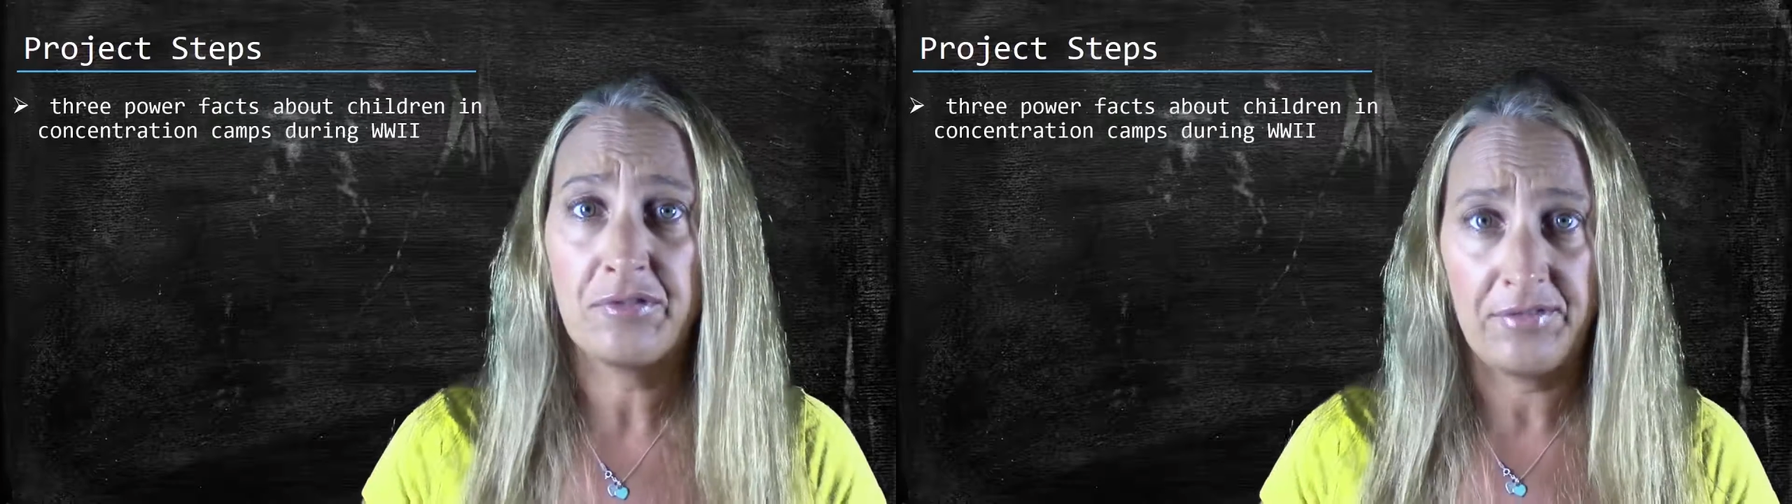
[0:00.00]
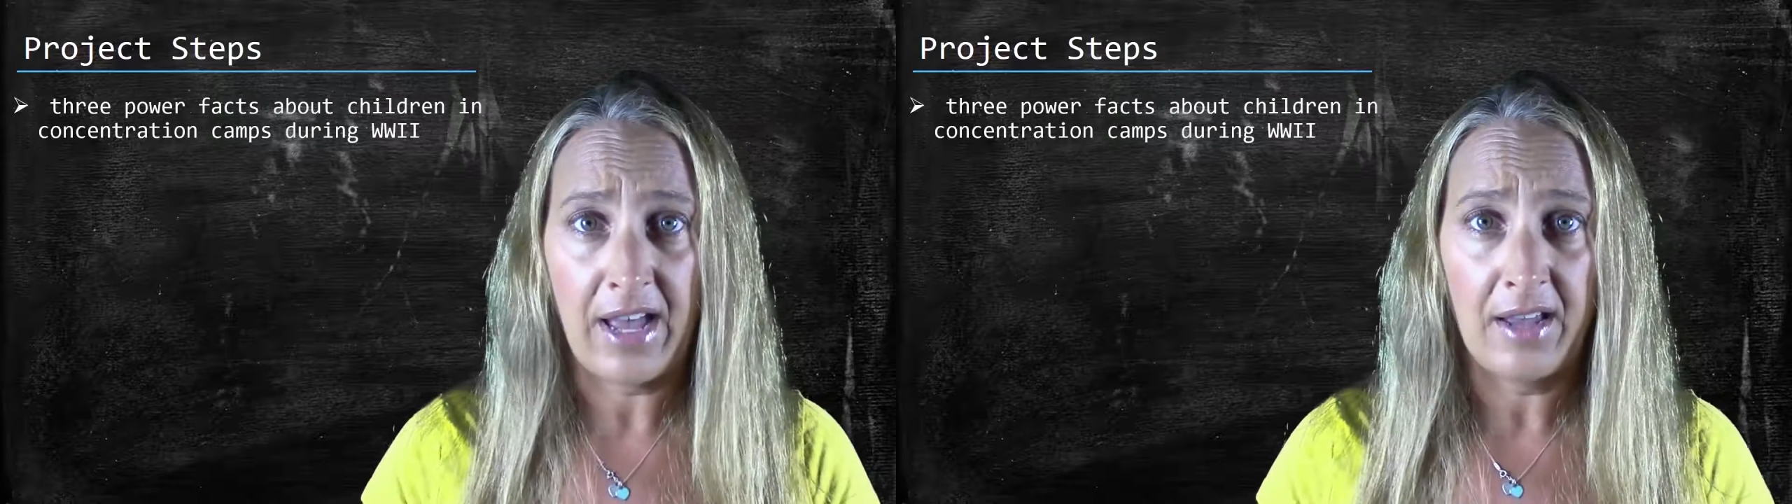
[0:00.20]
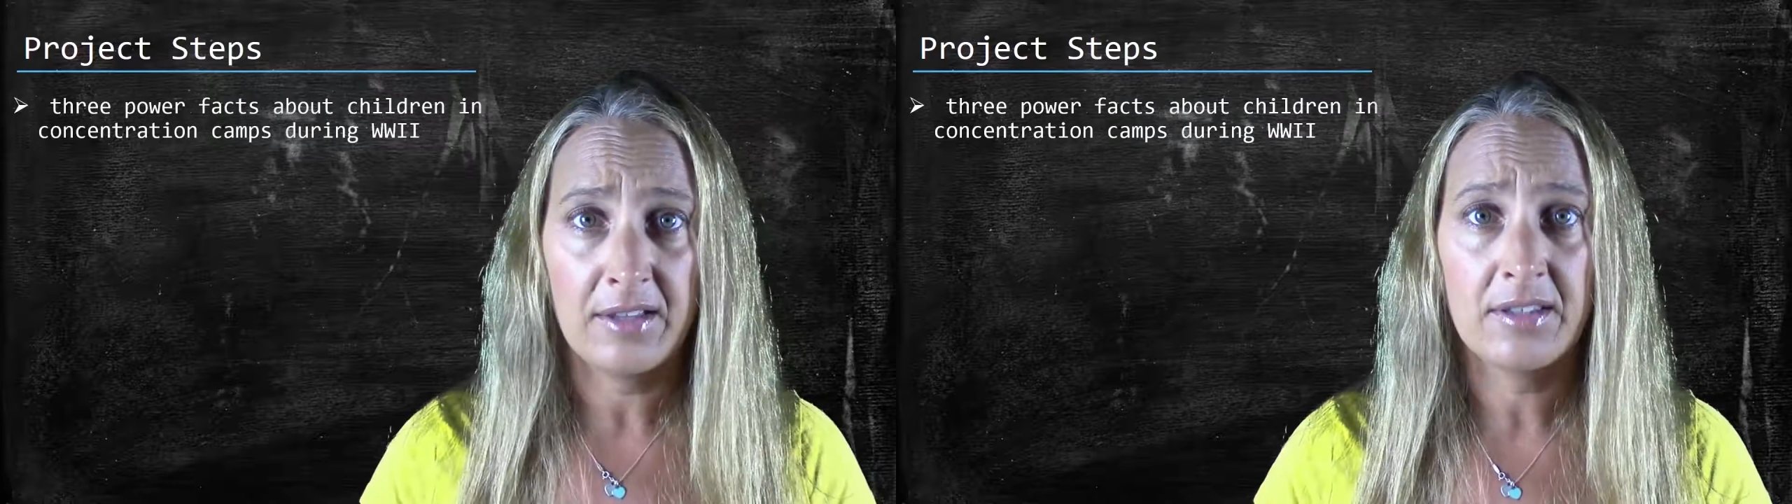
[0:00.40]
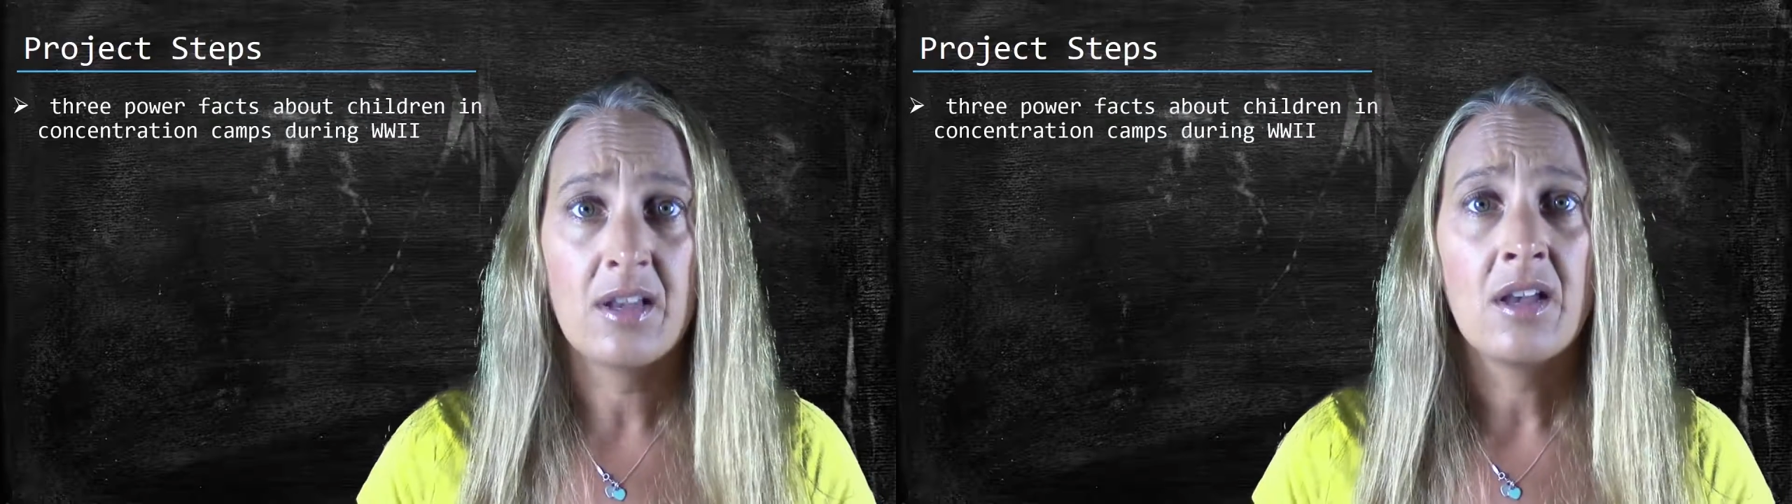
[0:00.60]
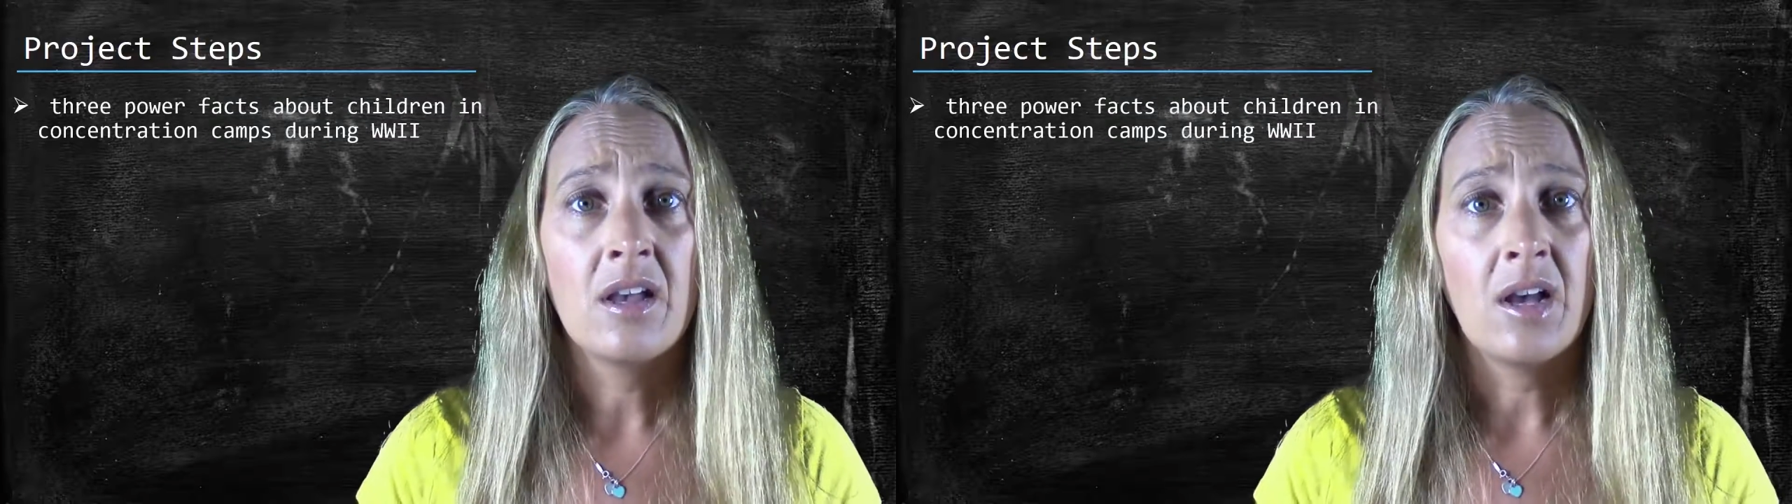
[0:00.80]
facts
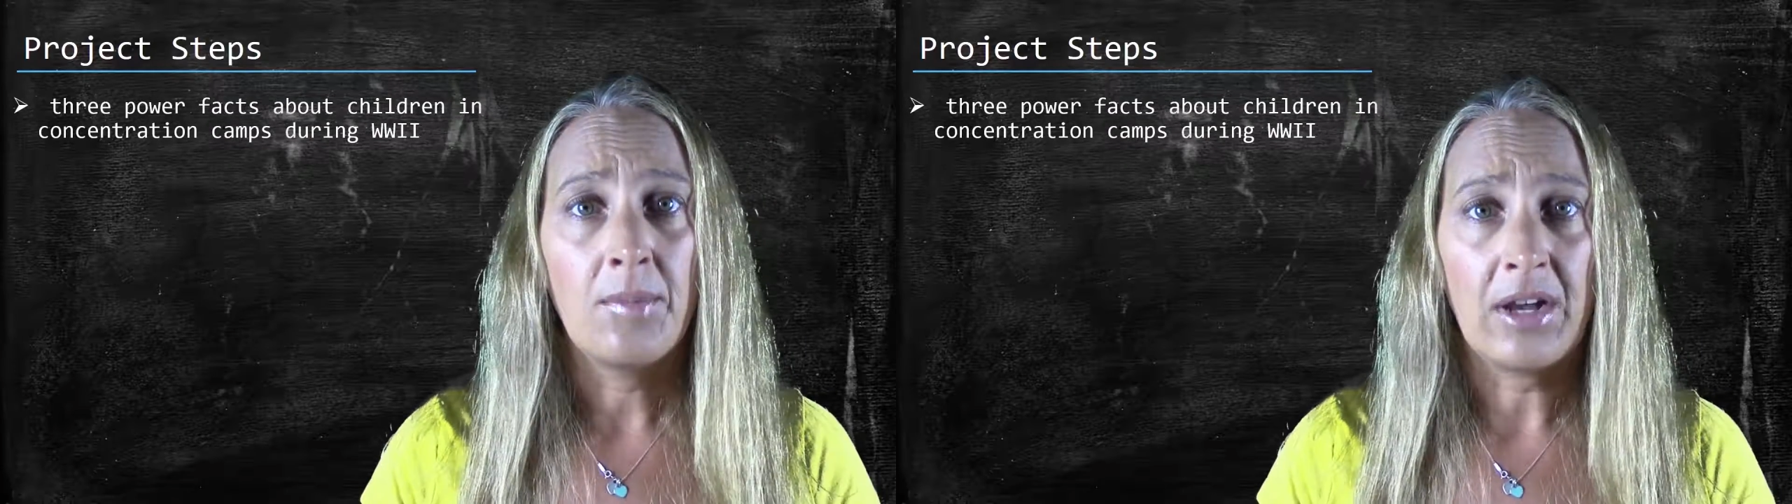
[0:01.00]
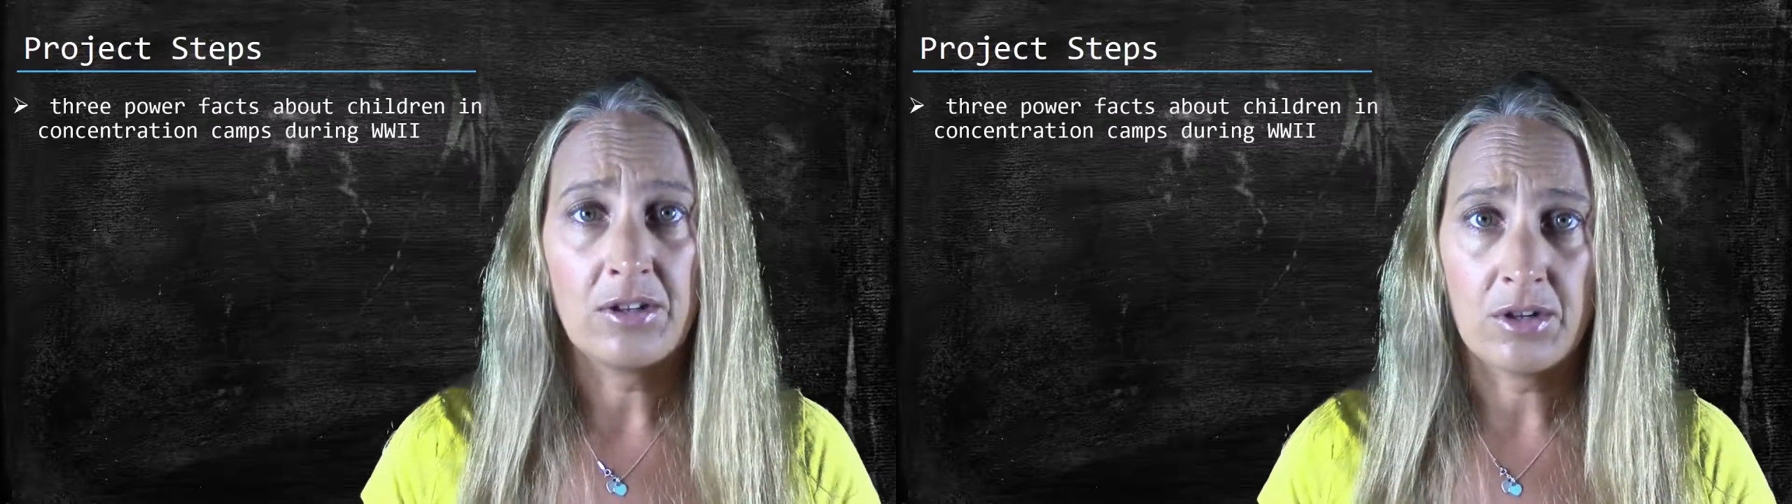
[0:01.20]
about